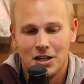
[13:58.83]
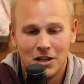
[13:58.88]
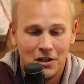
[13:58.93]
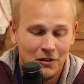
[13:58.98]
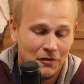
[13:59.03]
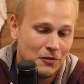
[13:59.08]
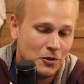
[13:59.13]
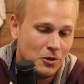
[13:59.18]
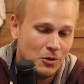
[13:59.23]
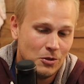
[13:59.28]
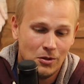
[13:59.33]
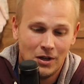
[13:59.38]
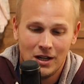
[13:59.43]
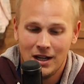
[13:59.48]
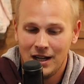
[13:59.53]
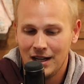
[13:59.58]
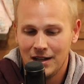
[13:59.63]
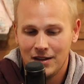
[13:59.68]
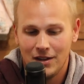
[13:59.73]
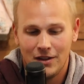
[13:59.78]
If you
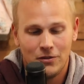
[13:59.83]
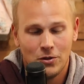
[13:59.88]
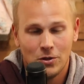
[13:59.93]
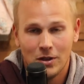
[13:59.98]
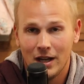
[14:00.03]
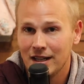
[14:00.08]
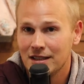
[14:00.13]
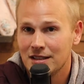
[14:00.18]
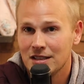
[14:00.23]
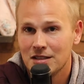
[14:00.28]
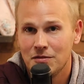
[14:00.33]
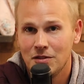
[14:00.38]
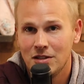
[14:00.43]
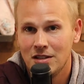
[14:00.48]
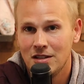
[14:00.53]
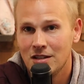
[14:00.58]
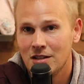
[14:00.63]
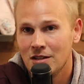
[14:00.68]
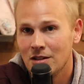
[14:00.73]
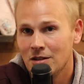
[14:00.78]
like this
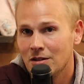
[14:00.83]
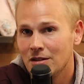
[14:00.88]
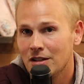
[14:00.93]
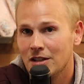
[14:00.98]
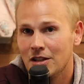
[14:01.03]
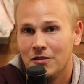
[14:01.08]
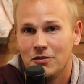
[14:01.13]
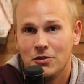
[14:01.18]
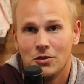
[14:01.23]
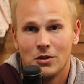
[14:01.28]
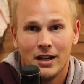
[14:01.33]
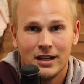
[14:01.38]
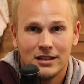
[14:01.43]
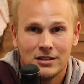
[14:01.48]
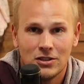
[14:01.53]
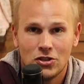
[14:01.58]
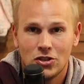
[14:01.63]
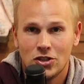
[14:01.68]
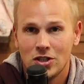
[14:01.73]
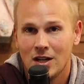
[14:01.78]
video, if you like
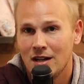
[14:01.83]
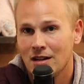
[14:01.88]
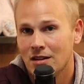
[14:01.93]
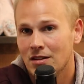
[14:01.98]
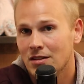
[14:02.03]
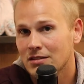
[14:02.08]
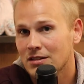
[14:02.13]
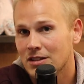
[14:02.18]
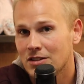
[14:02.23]
this channel,